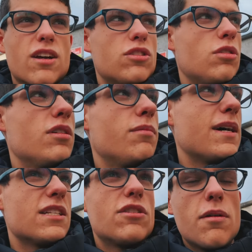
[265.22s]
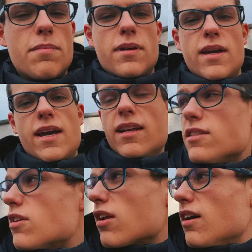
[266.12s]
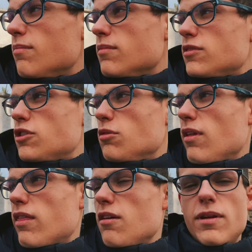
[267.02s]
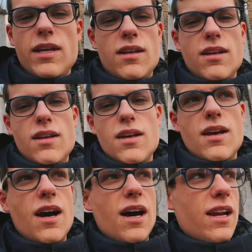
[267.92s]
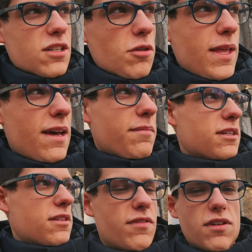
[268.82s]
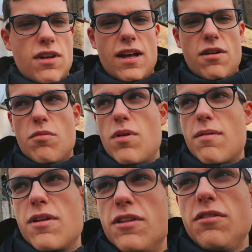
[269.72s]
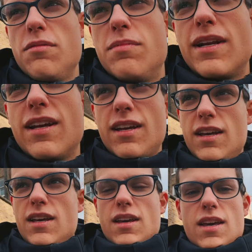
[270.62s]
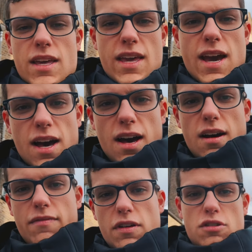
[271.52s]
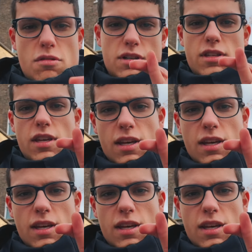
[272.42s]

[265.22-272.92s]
I got to the bus stop and it's gonna come soon in theory. Let's hope that, because if not, I don't know what I'm gonna do, but yeah, fingers crossed.